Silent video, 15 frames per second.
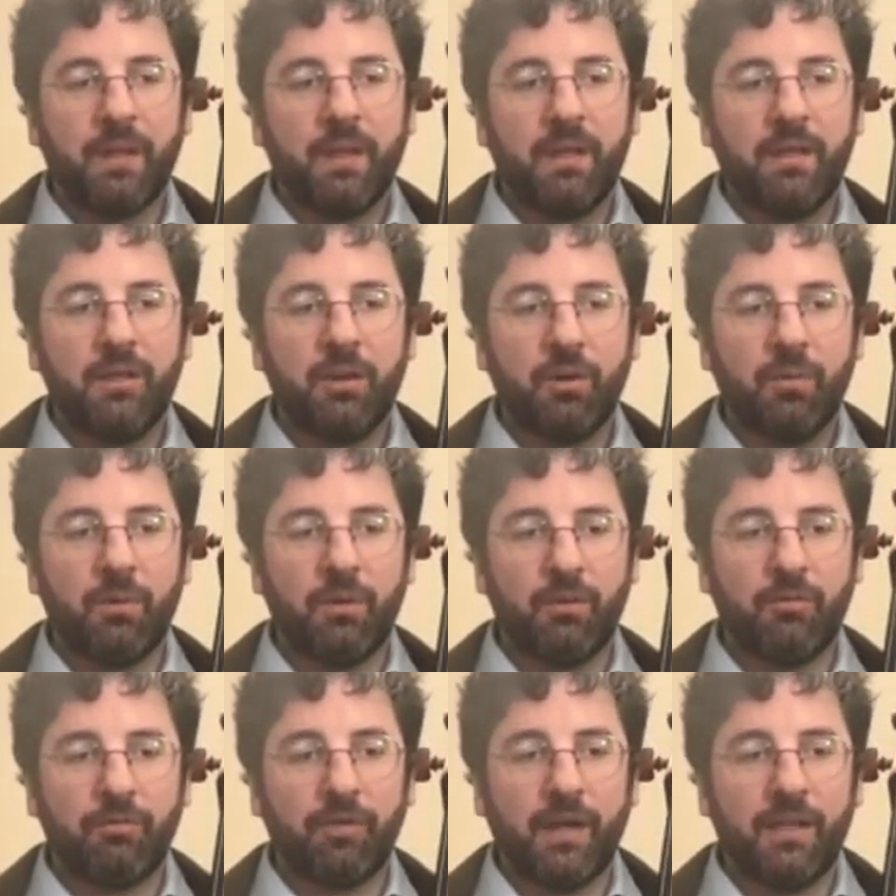you're
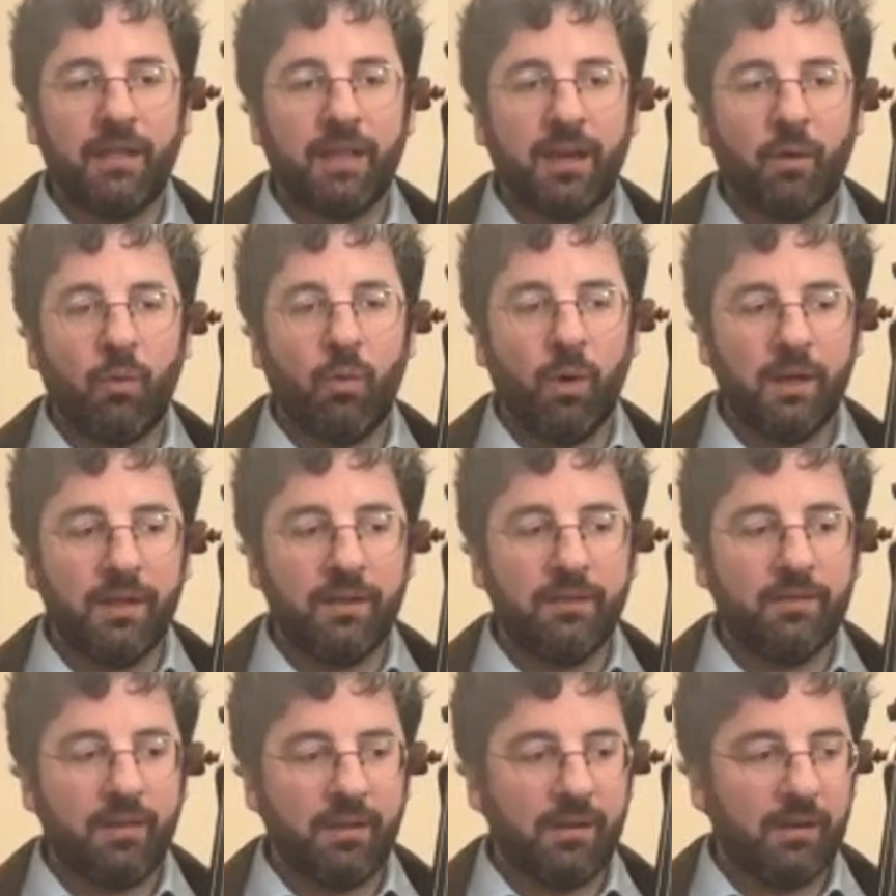finding like what
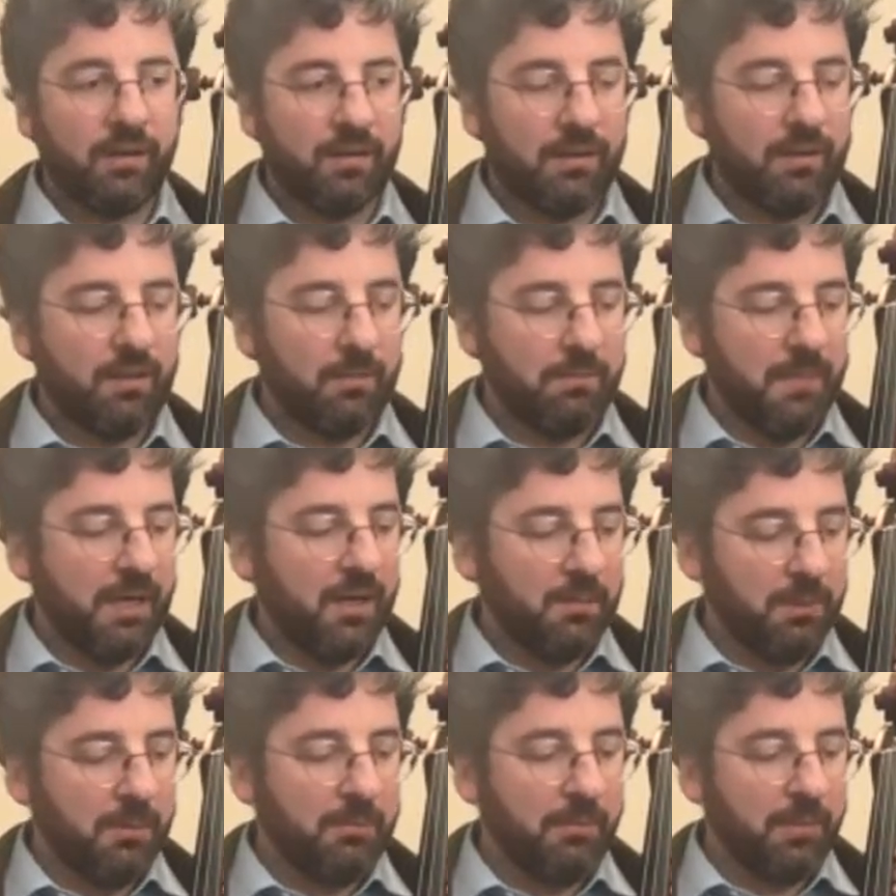is the
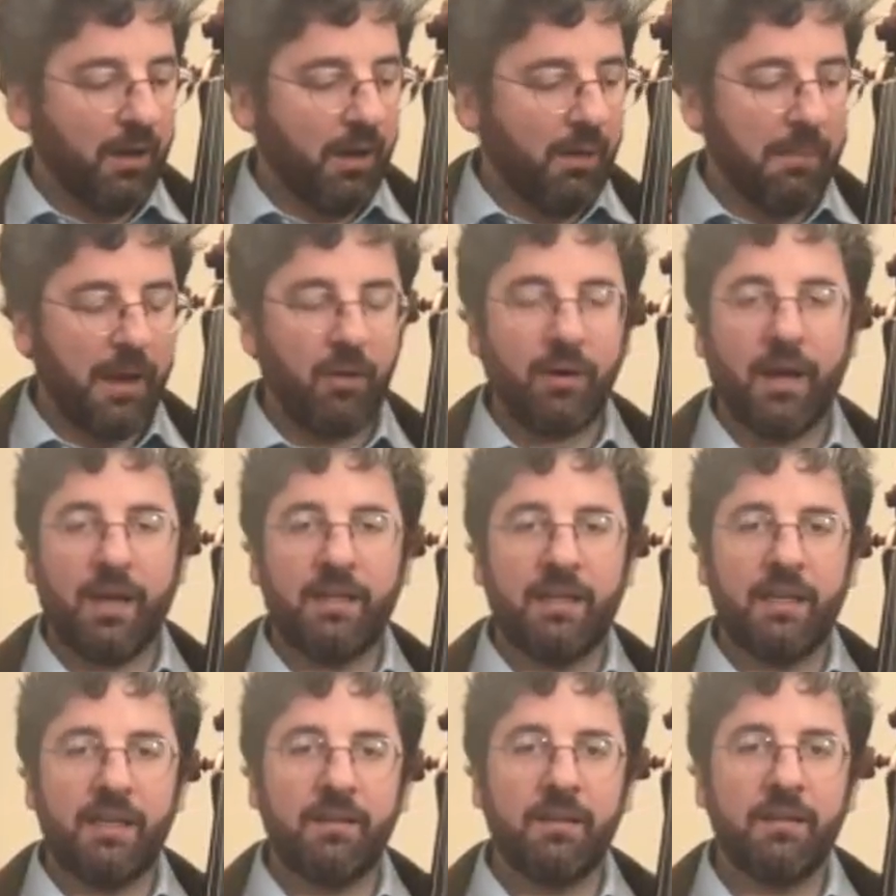minimum amount I
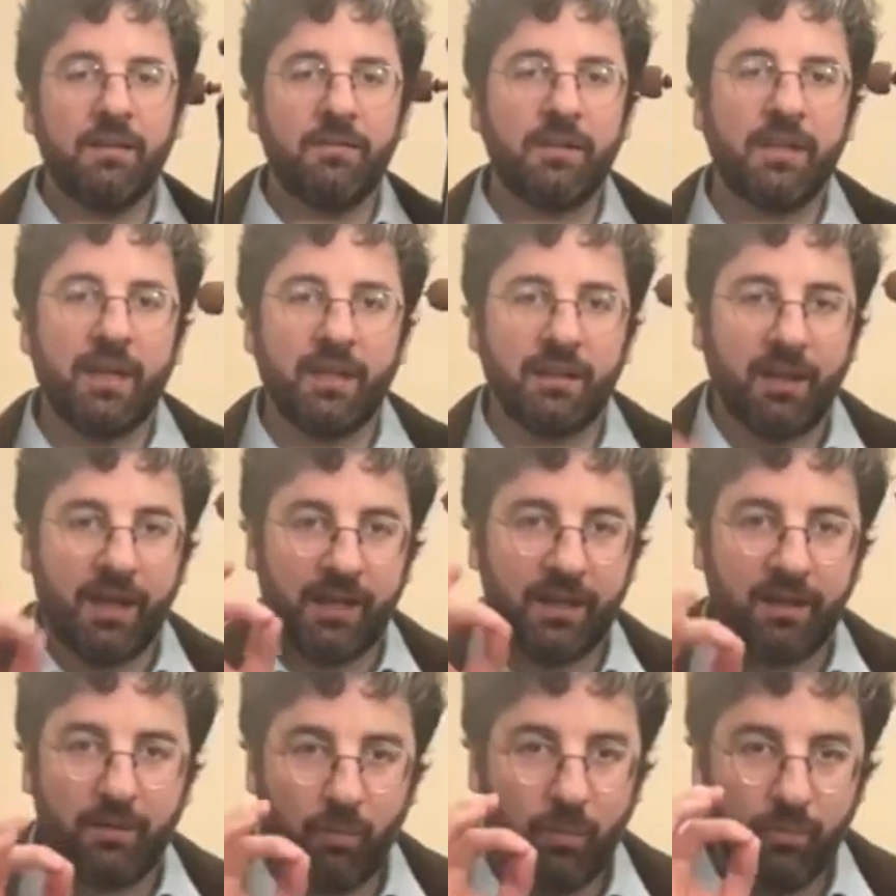need to get like
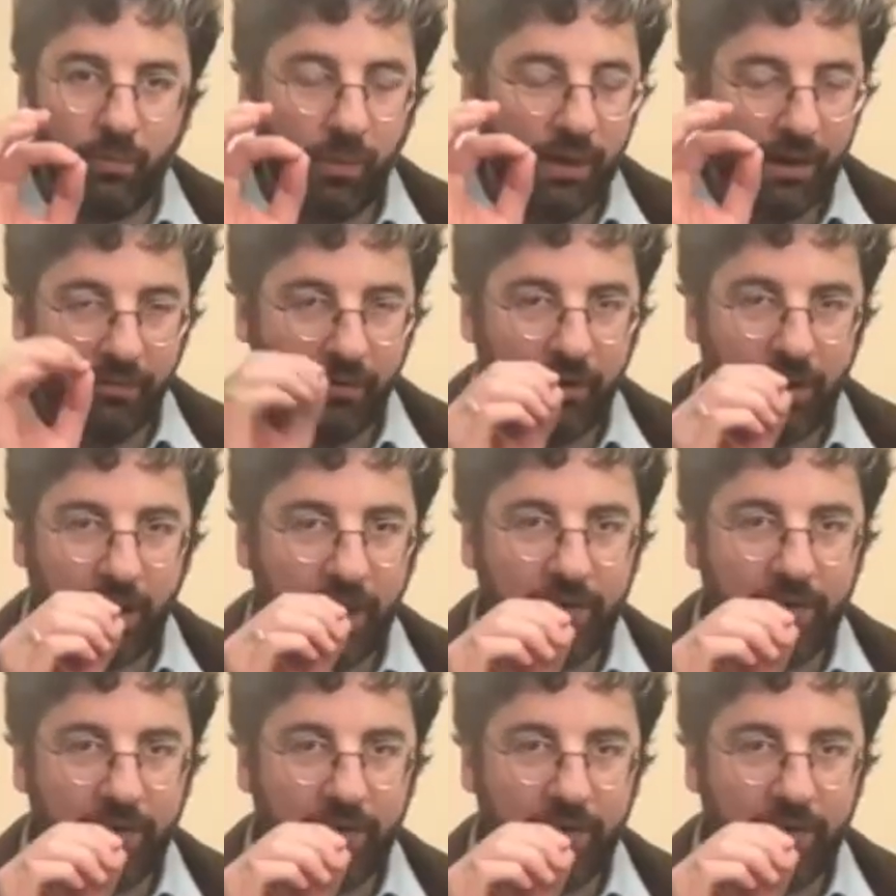whatever kind of